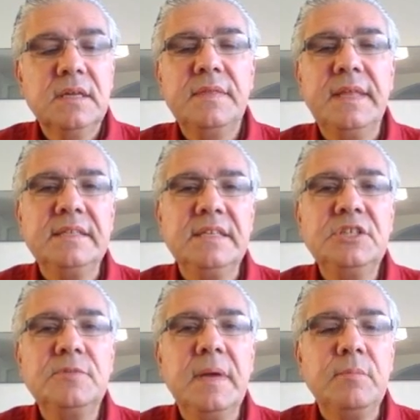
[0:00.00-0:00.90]
That
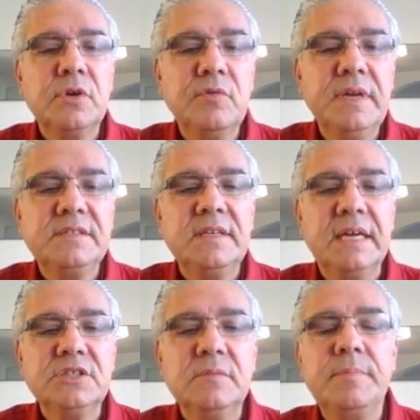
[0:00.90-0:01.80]
each member creates an
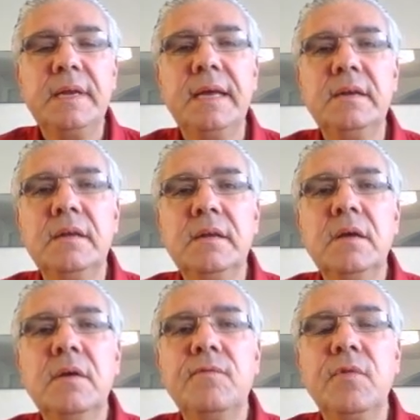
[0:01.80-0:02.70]
action plan
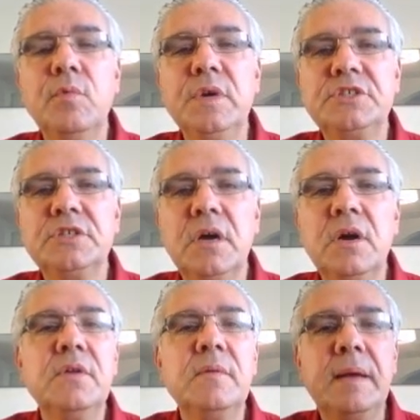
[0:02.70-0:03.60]
for which
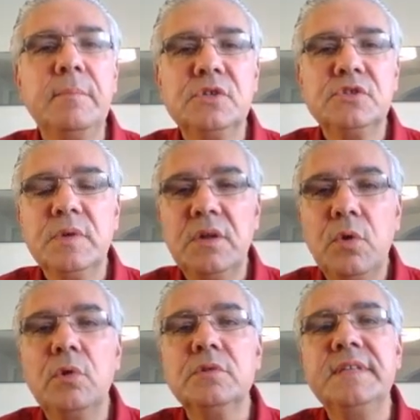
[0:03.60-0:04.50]
other members will
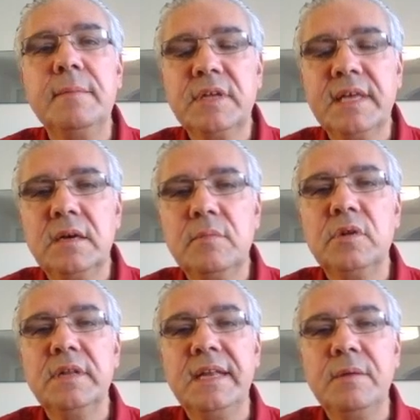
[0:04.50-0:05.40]
hold them
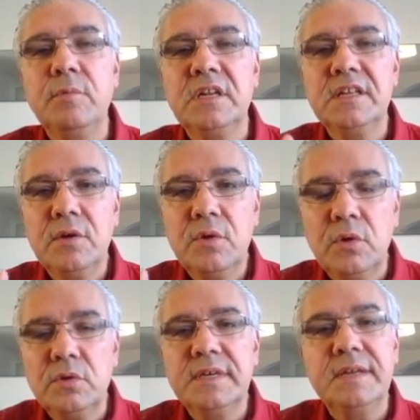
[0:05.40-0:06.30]
accountable and they will
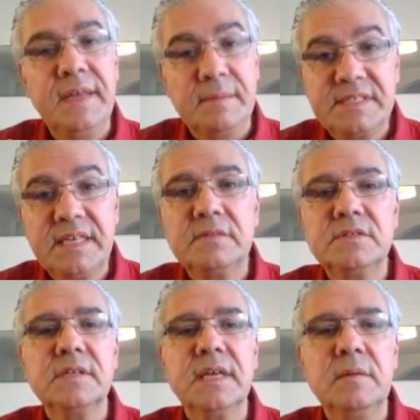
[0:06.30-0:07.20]
hold
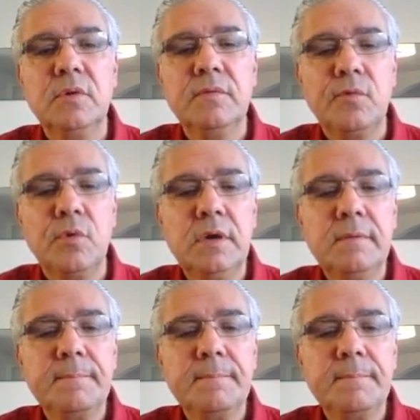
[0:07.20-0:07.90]
themselves accountable for.